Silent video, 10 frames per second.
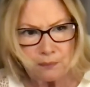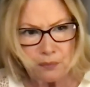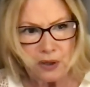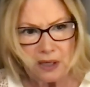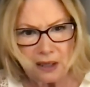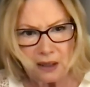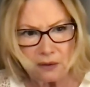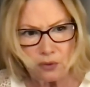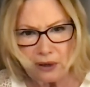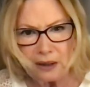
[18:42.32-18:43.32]

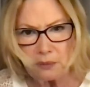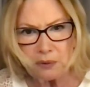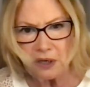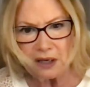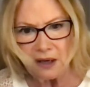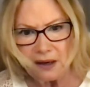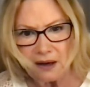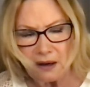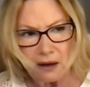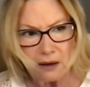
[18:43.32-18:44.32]
incredibly
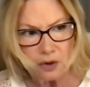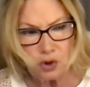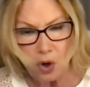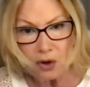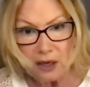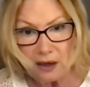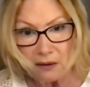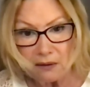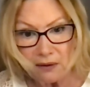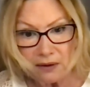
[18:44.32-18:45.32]

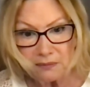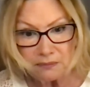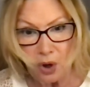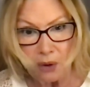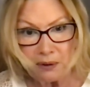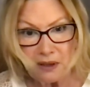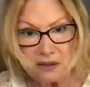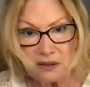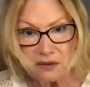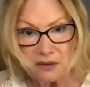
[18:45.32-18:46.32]
shocking
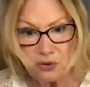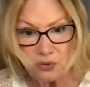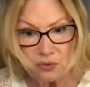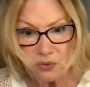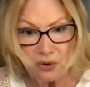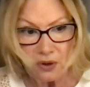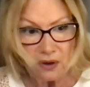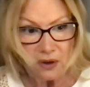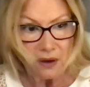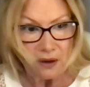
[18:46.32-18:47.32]
topics into
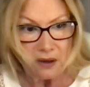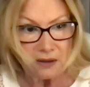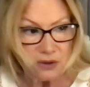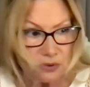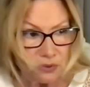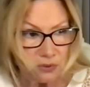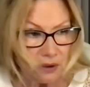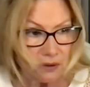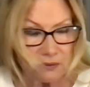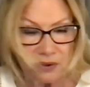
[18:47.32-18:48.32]

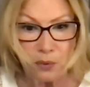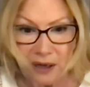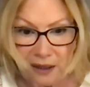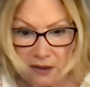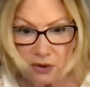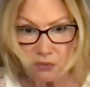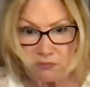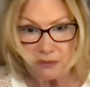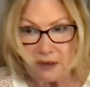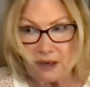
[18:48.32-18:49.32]
the awareness, or
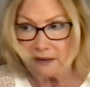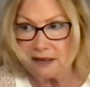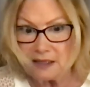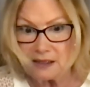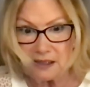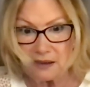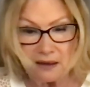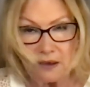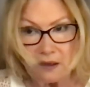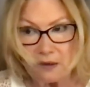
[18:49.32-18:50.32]
at least that
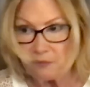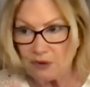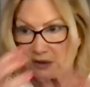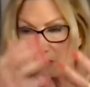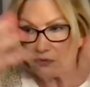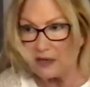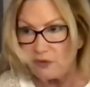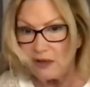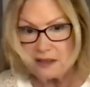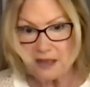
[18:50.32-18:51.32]
there are
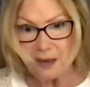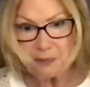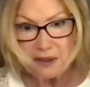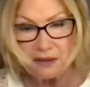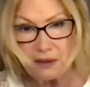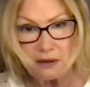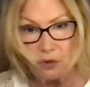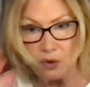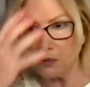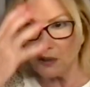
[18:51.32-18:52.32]
things happening that
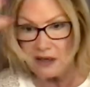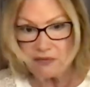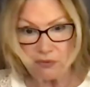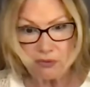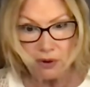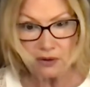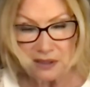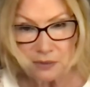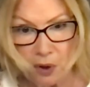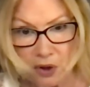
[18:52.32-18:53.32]
nobody even thought
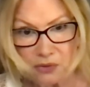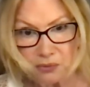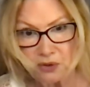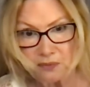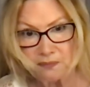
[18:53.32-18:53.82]
that's possible.